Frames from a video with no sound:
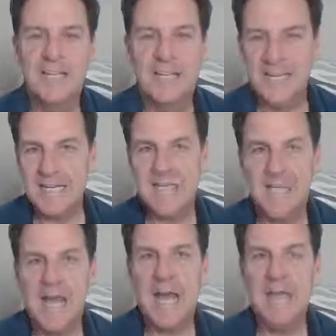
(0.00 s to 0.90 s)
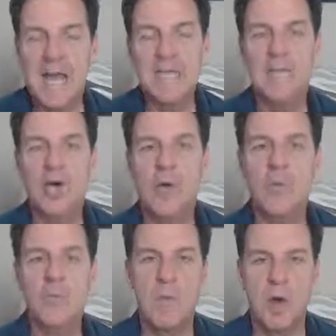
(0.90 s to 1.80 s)
Ladies, I know
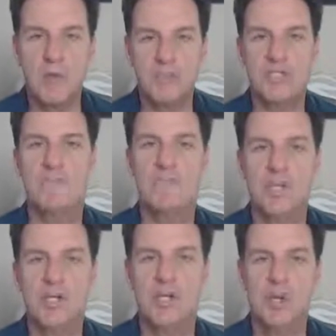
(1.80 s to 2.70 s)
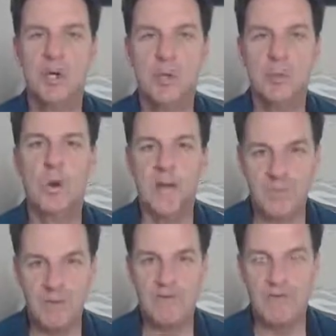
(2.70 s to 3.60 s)
most of you who
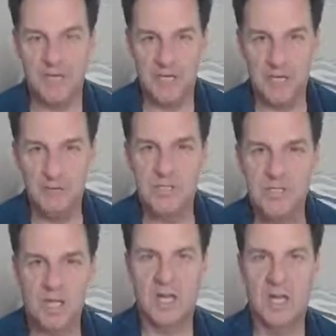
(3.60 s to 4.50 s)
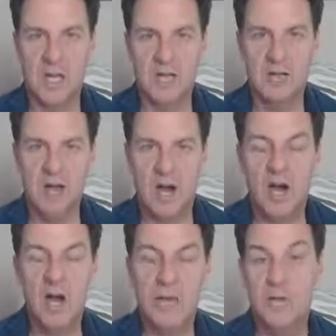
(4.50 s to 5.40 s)
watch my videos
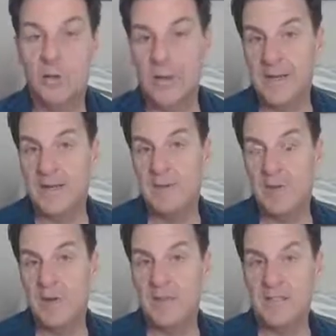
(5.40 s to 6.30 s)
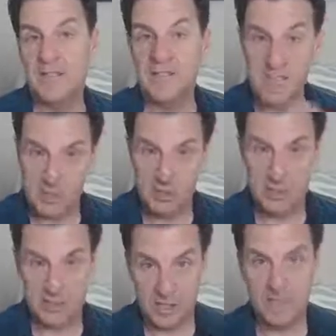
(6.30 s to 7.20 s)
are either women single
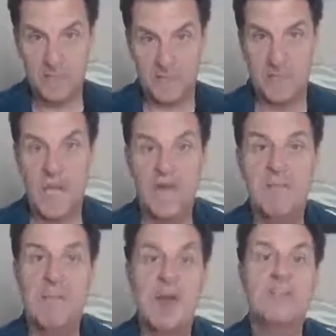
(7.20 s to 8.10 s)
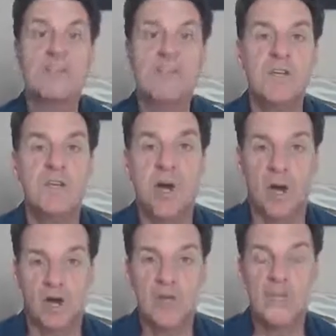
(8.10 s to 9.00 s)
and looking for love, or those of you
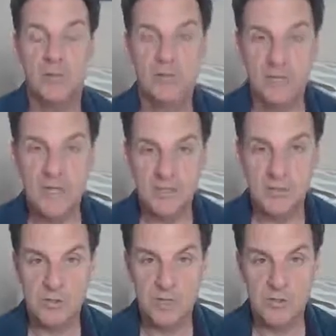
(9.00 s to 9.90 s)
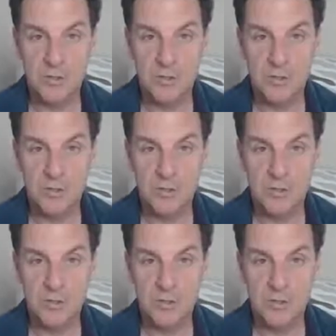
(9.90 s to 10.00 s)
already in relationship.